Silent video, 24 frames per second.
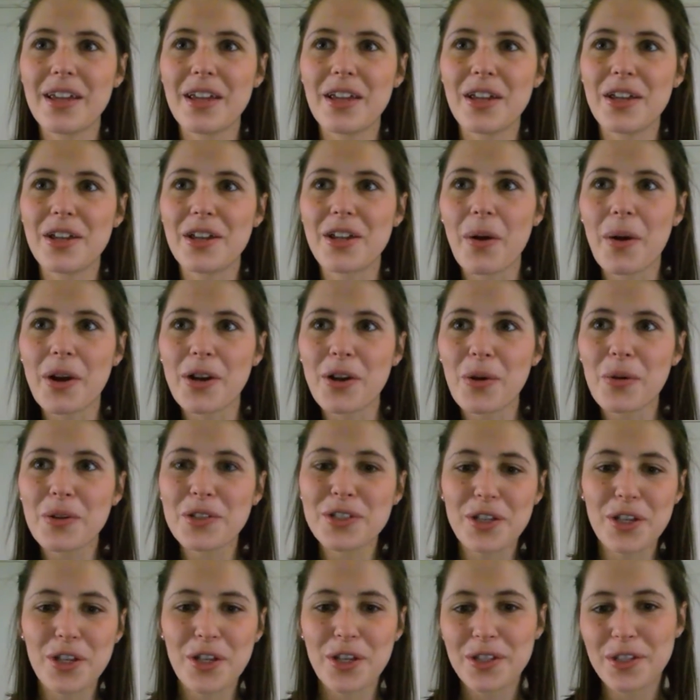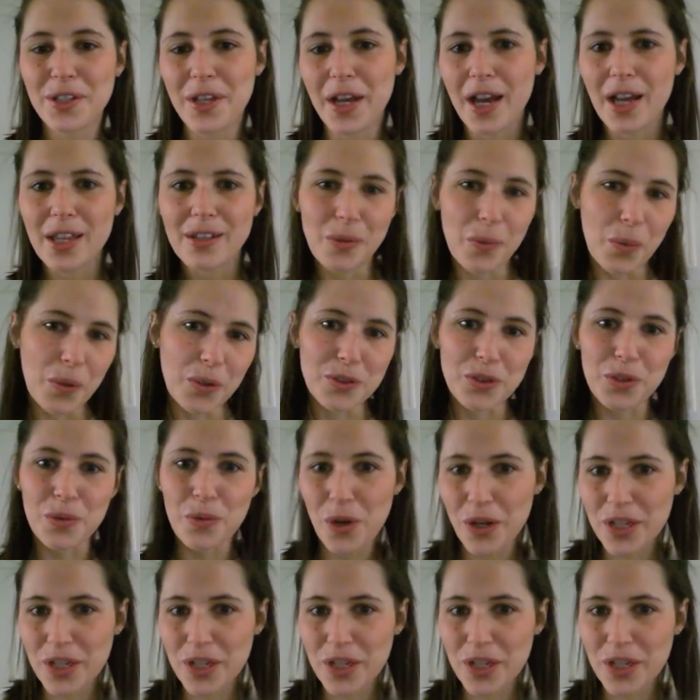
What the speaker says: you know, I'd always heard that the world's your